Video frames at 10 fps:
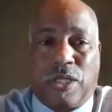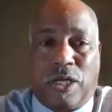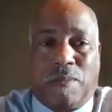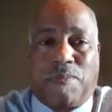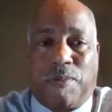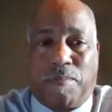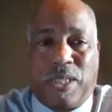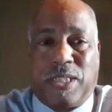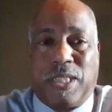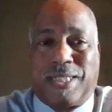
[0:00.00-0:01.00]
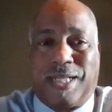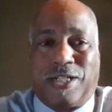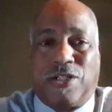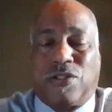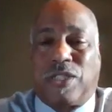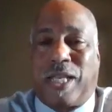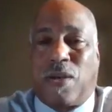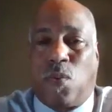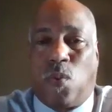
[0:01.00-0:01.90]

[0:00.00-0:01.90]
help a business understand